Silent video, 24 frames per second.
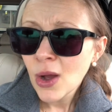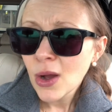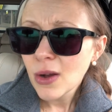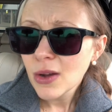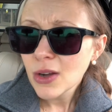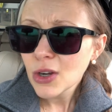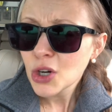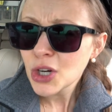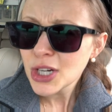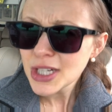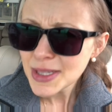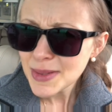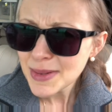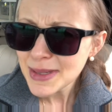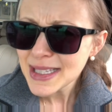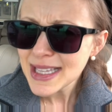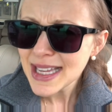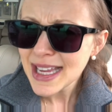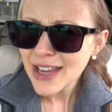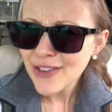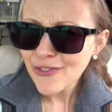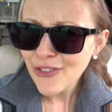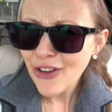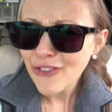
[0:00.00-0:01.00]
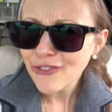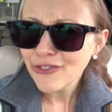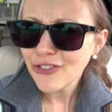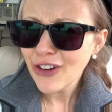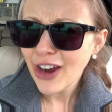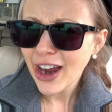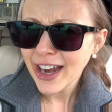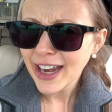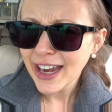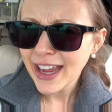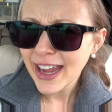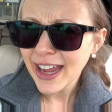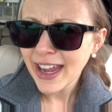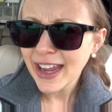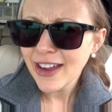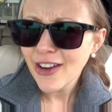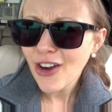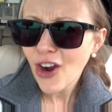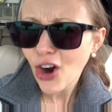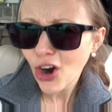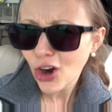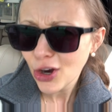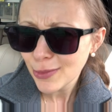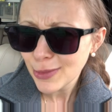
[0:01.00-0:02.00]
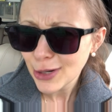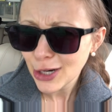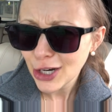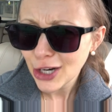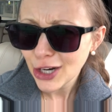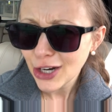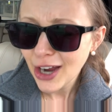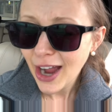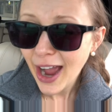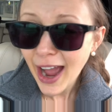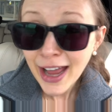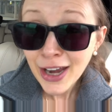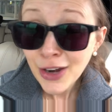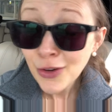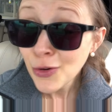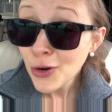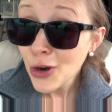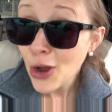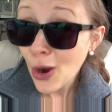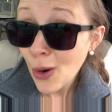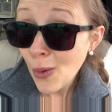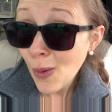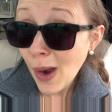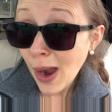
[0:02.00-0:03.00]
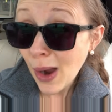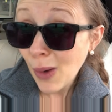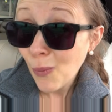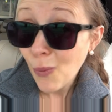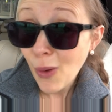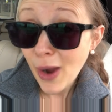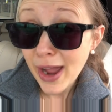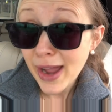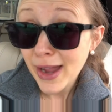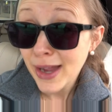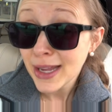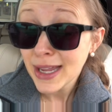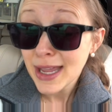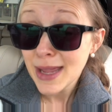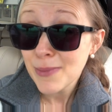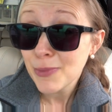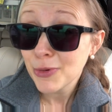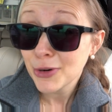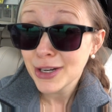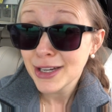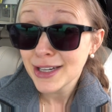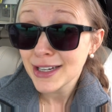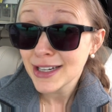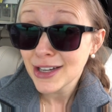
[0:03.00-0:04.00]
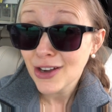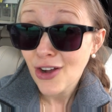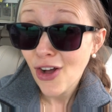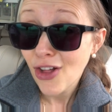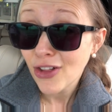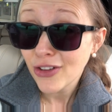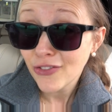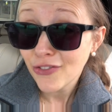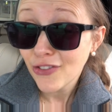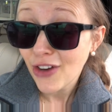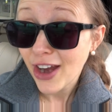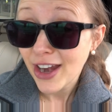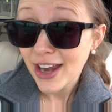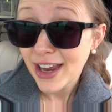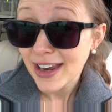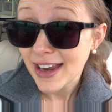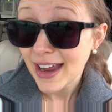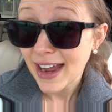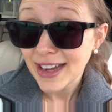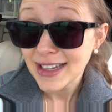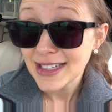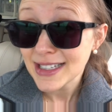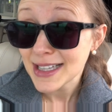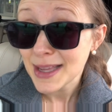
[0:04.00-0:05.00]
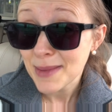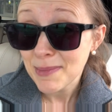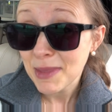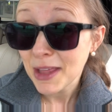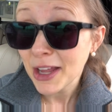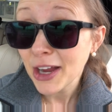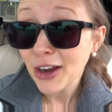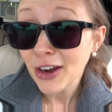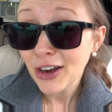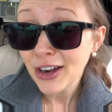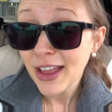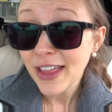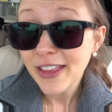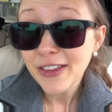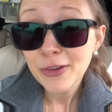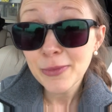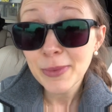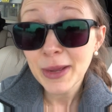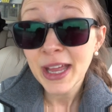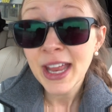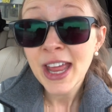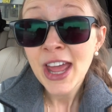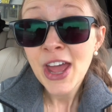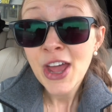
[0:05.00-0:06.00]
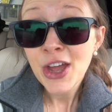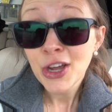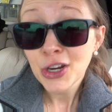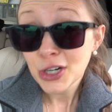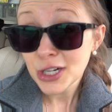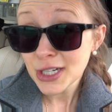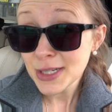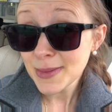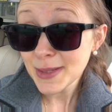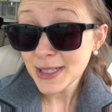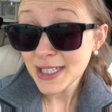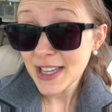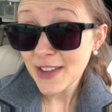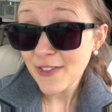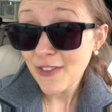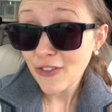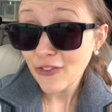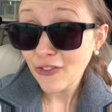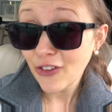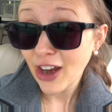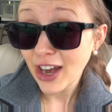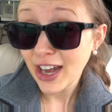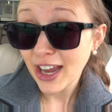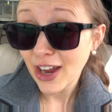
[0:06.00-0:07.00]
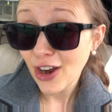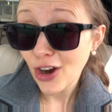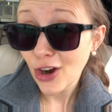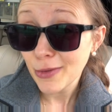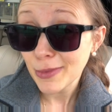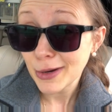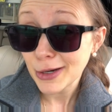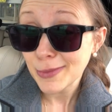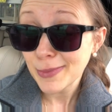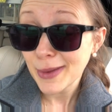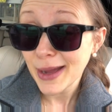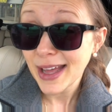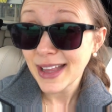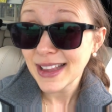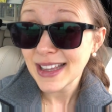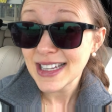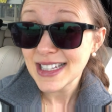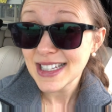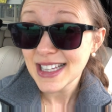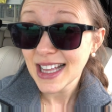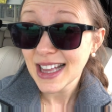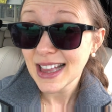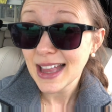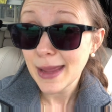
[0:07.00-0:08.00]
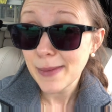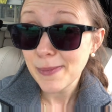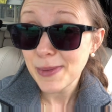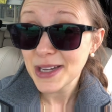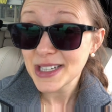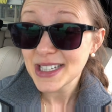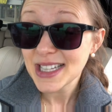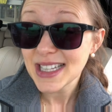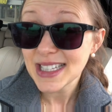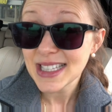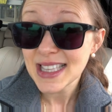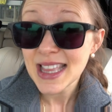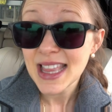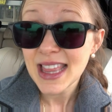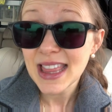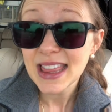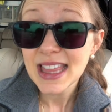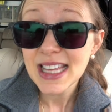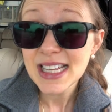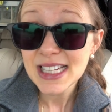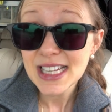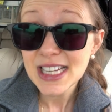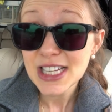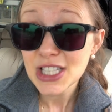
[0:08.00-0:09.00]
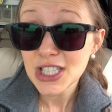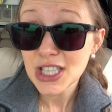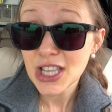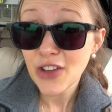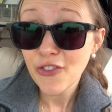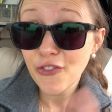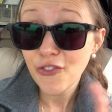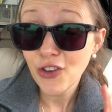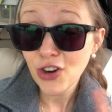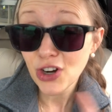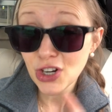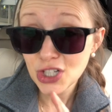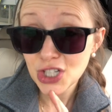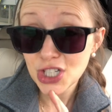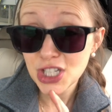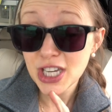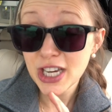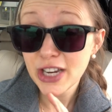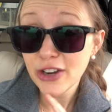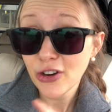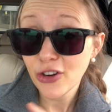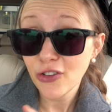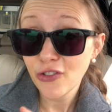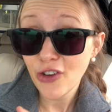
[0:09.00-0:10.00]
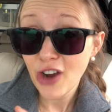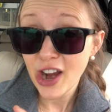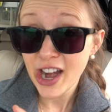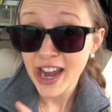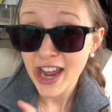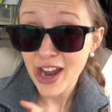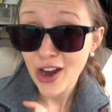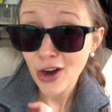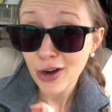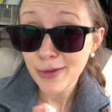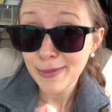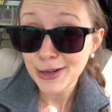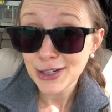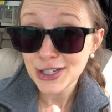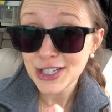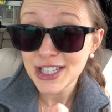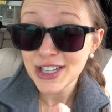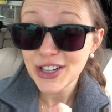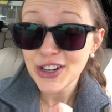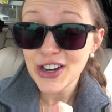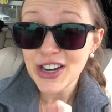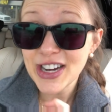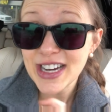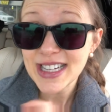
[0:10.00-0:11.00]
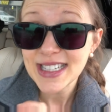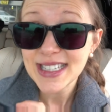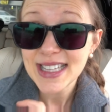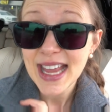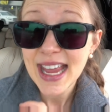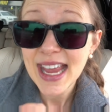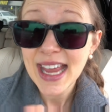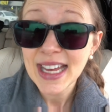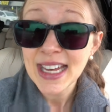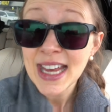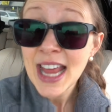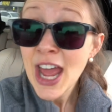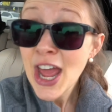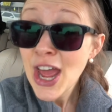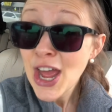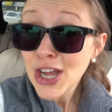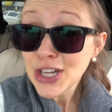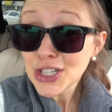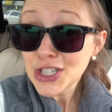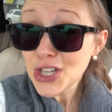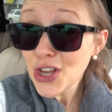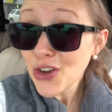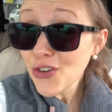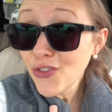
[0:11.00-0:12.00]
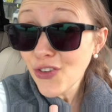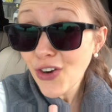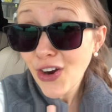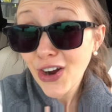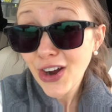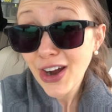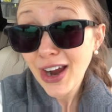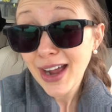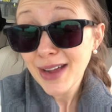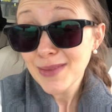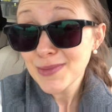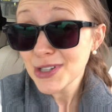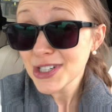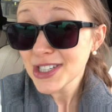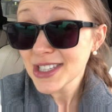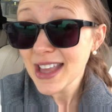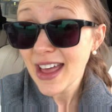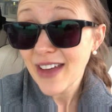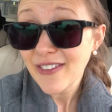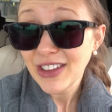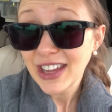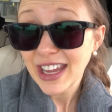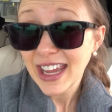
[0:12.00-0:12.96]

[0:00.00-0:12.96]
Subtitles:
Christmas Eve at Friday Harbor. I don't know why I keep wanting to call it Friday night something or another, but Christmas Eve at Friday Harbor by Lisa Kleypas. This is the first in her Friday Harbor series, and so far I'm just loving